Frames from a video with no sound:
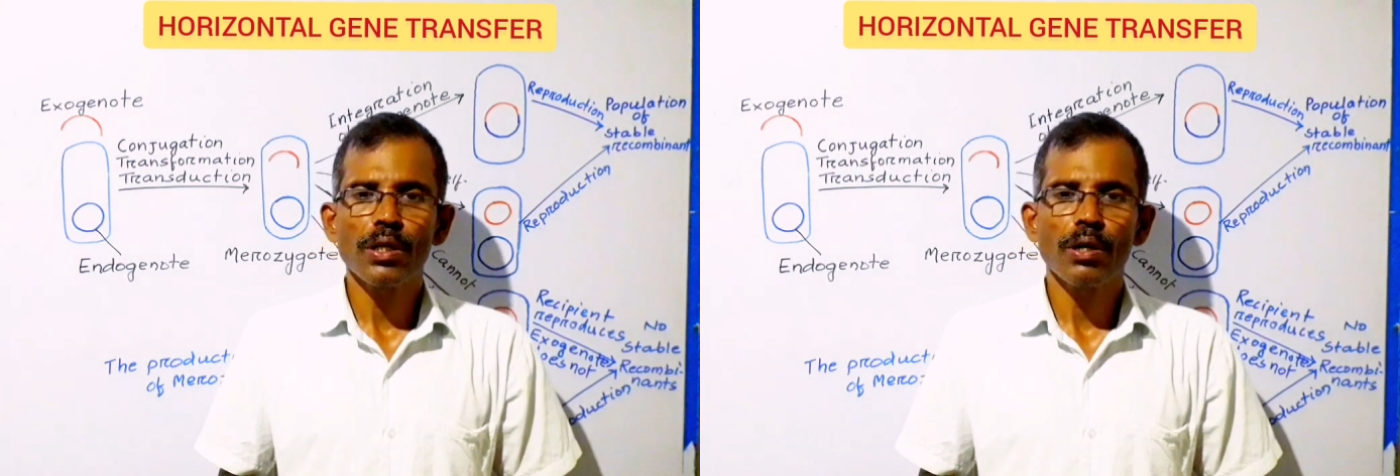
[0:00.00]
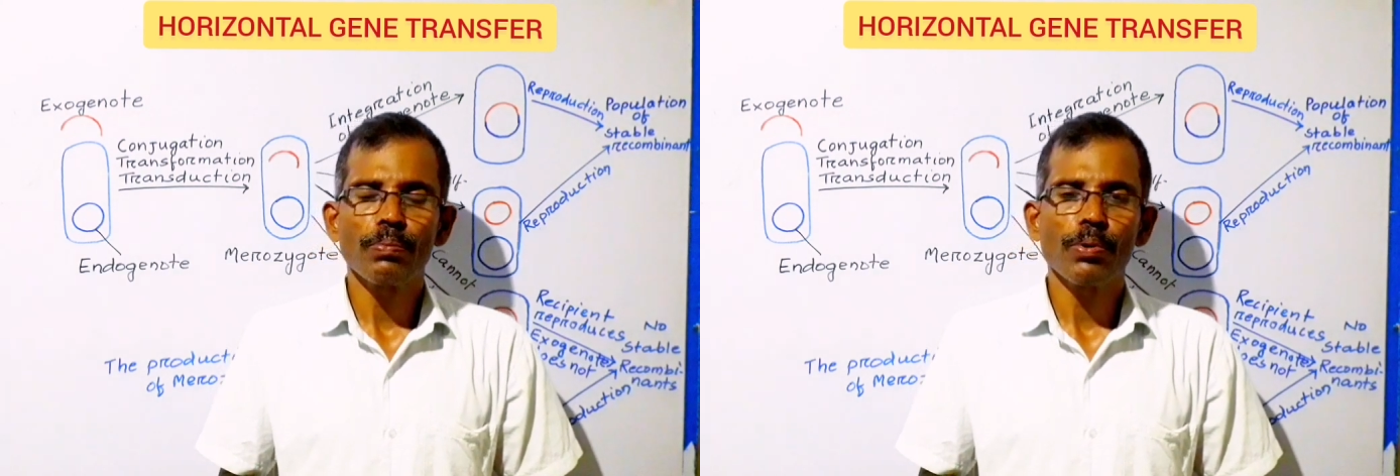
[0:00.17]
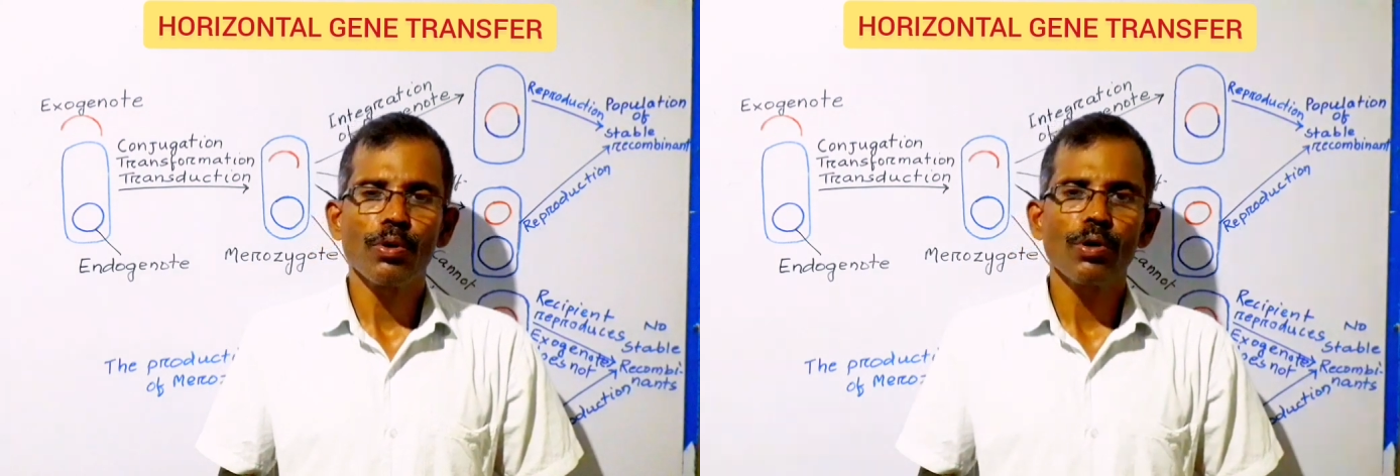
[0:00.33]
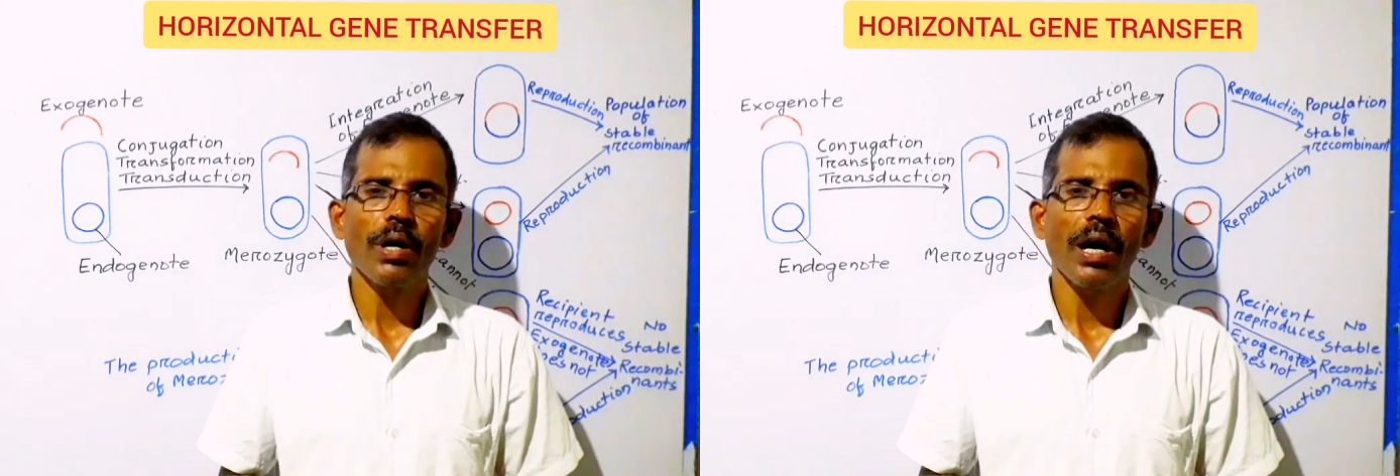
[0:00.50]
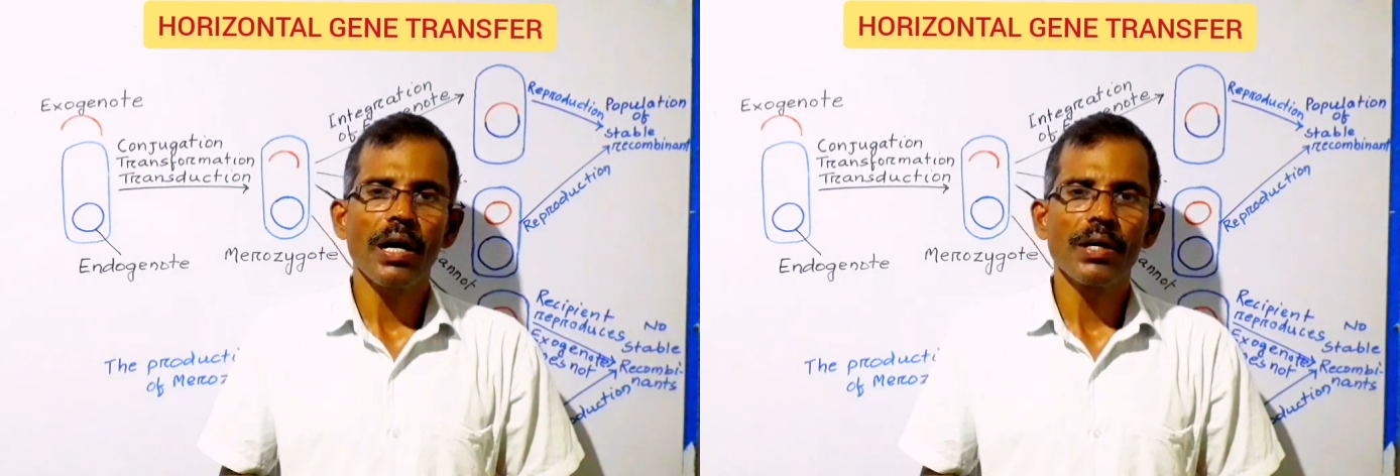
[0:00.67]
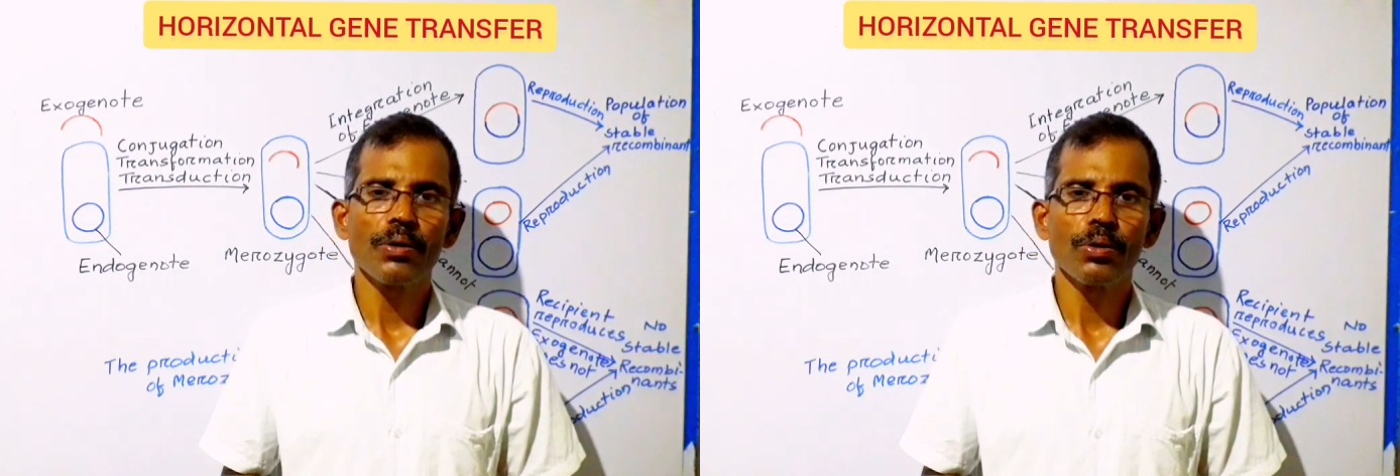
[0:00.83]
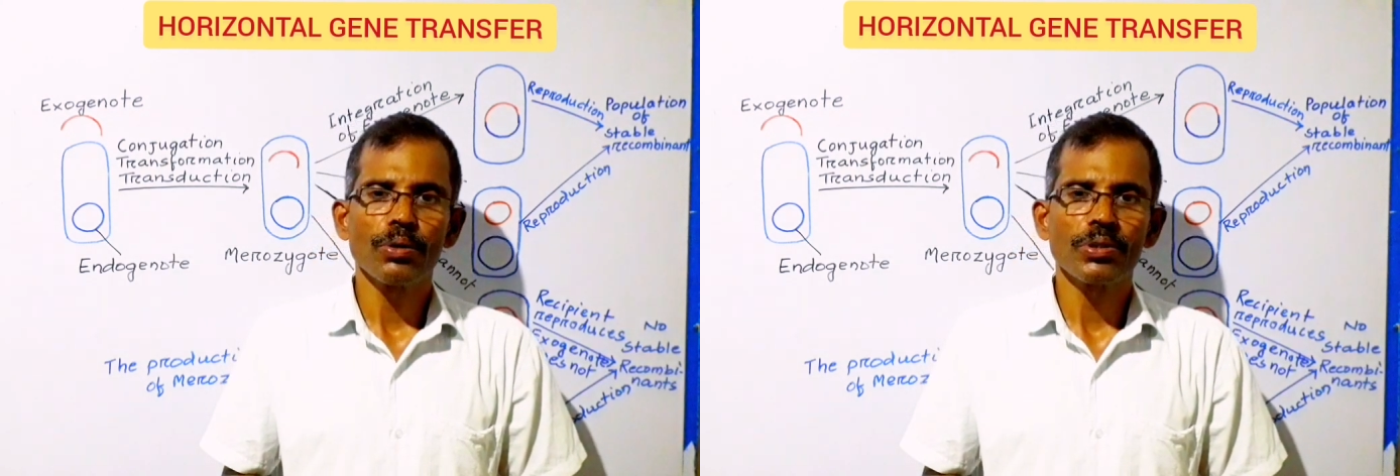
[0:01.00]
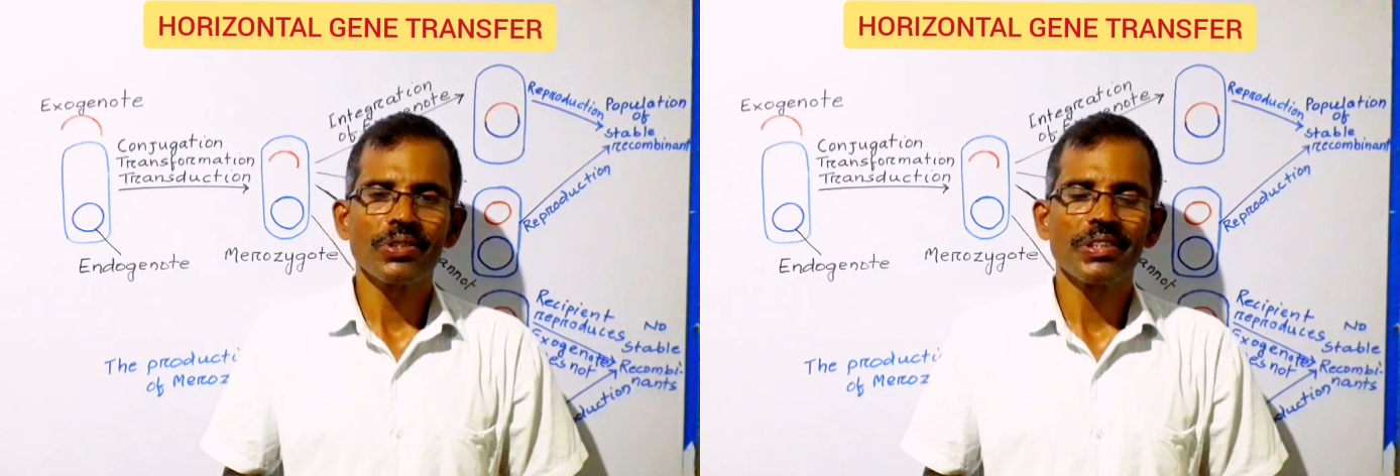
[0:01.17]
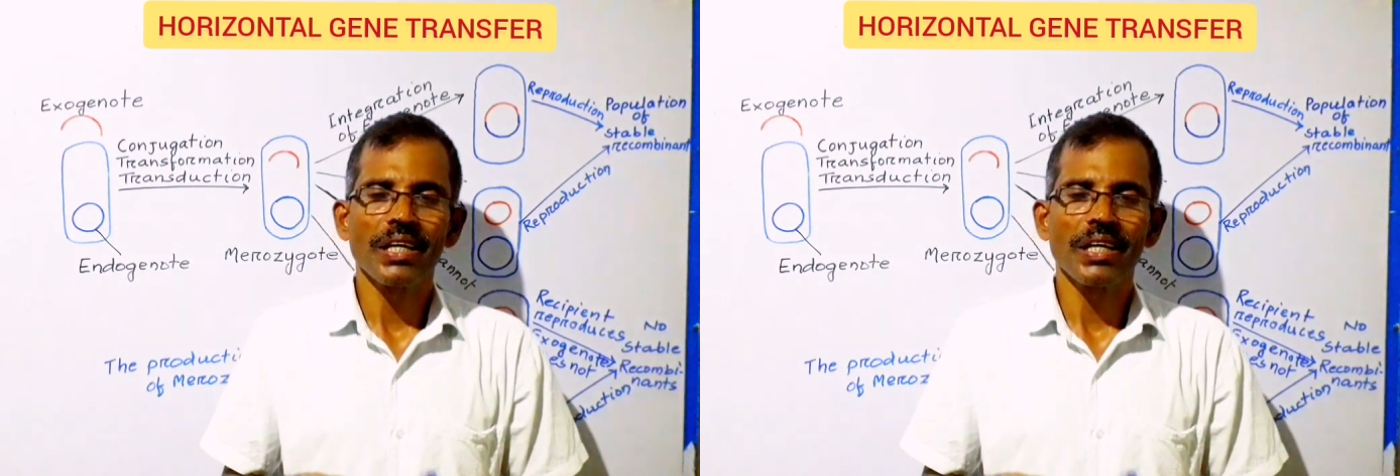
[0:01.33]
of prokaryotes,